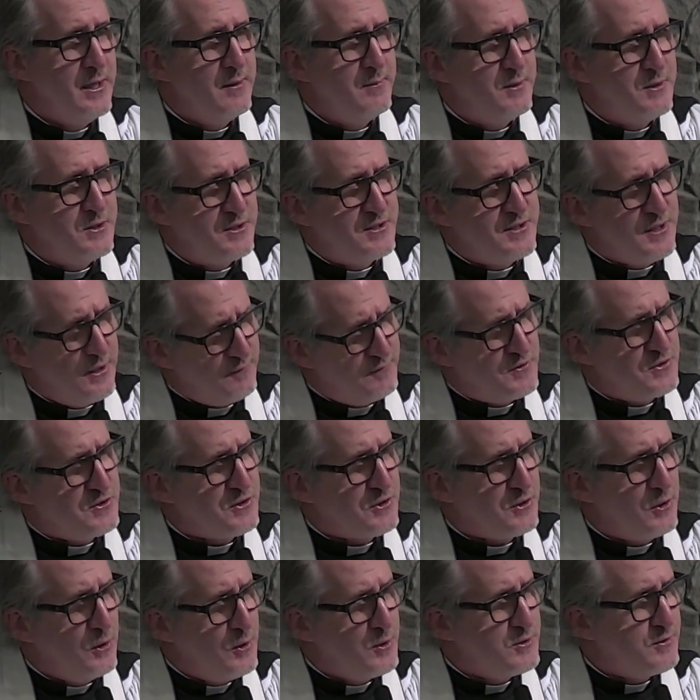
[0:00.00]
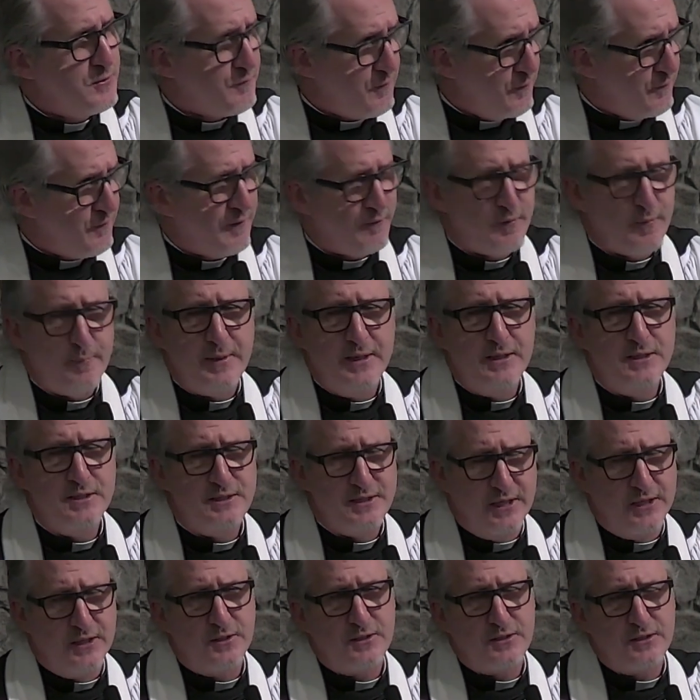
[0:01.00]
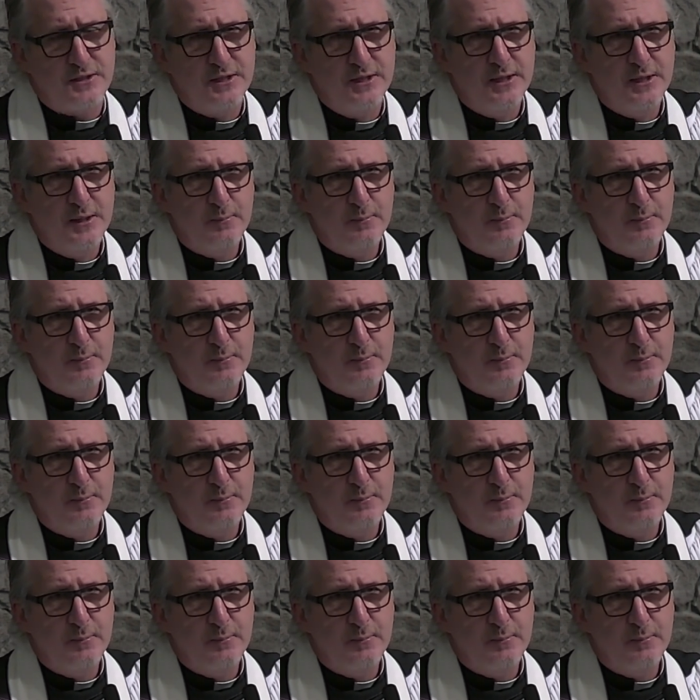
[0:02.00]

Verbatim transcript: to self disclose if you've ever been dunked,